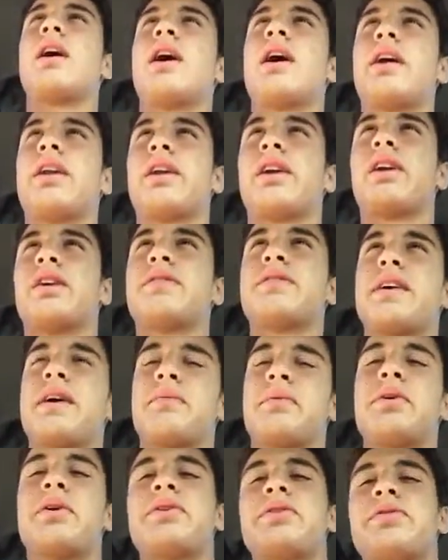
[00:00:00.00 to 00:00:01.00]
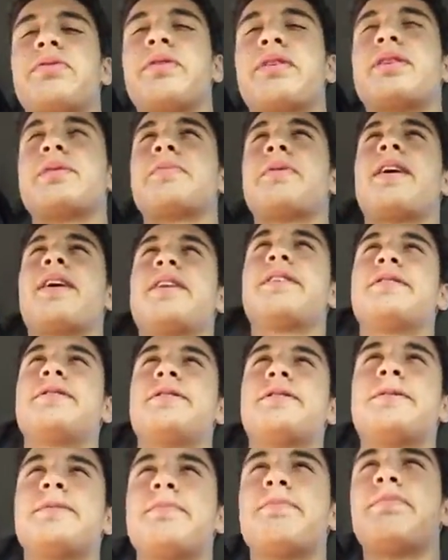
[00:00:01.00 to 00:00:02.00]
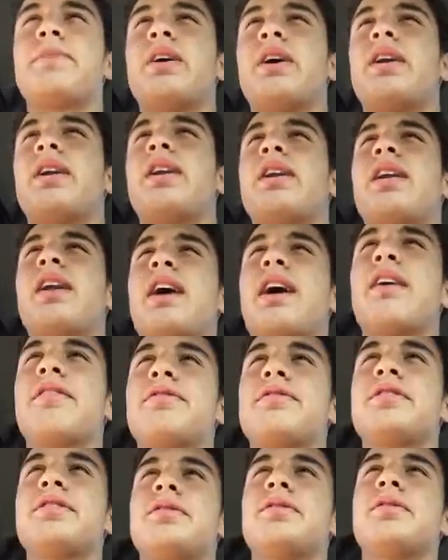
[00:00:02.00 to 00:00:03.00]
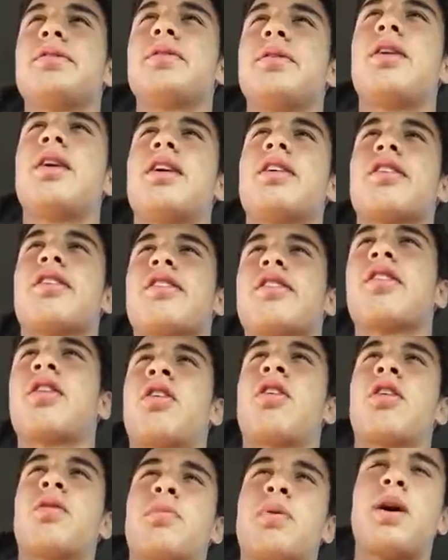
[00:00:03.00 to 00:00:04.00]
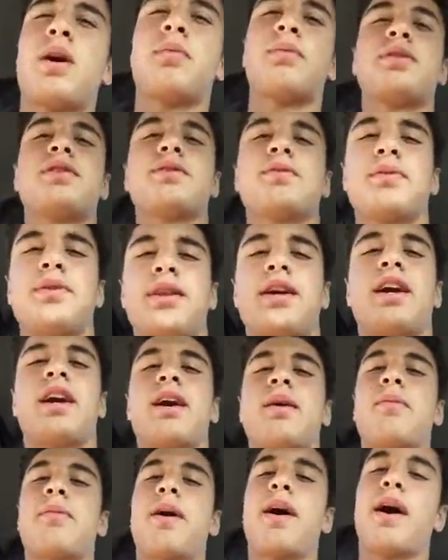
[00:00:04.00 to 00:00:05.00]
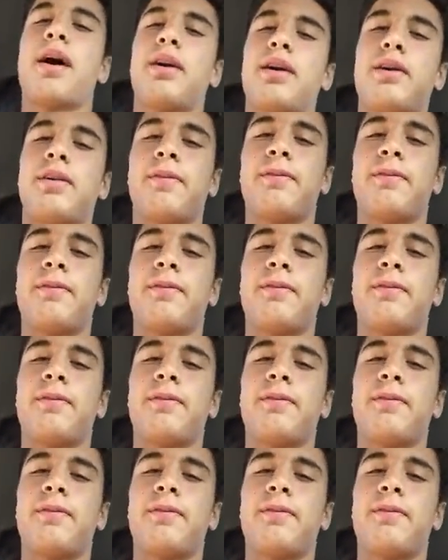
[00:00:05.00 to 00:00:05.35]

And the same goes for the spies. They didn't have to honor her promise when they came back.